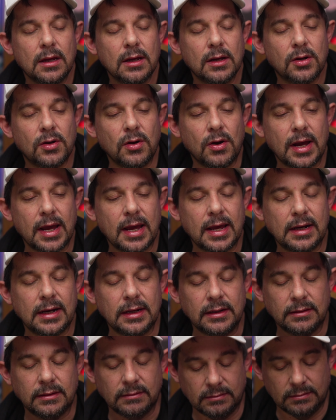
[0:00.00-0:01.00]
go ahead
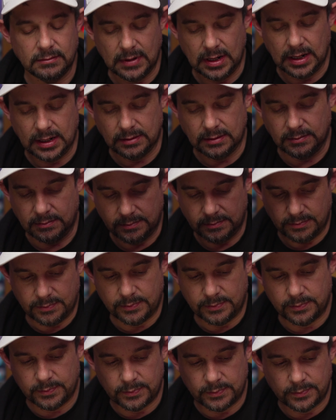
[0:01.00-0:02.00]
and
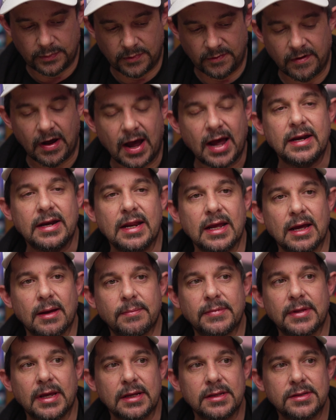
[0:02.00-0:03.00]
provide any
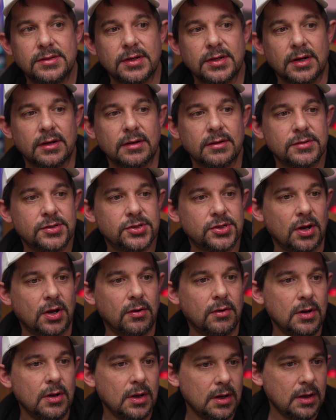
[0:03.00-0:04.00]
updates here. So
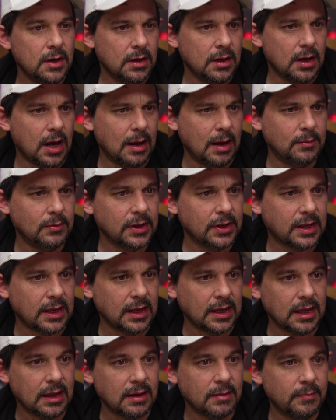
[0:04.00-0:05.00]
I'm
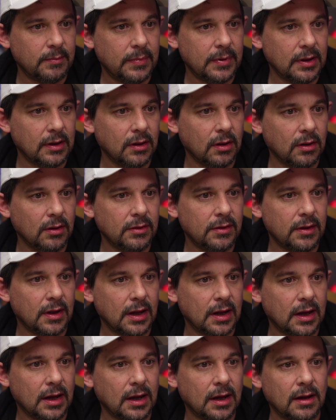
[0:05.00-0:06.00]
looking at build
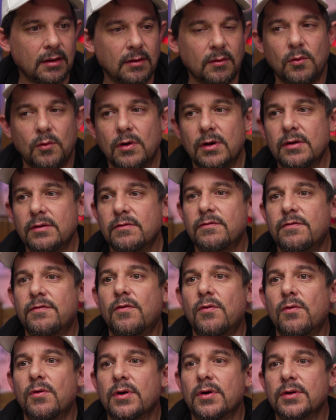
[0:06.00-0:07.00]

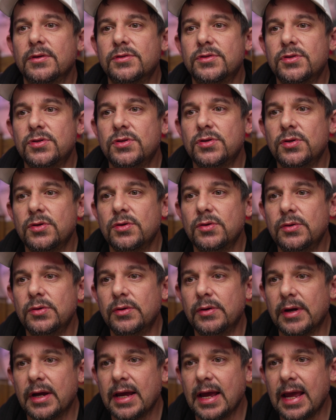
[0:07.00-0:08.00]

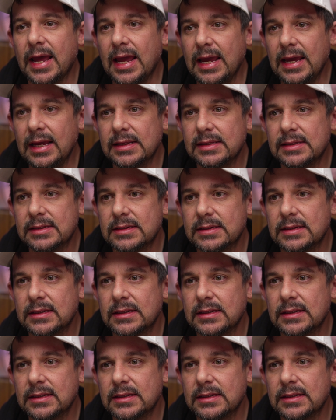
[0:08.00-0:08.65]
1428.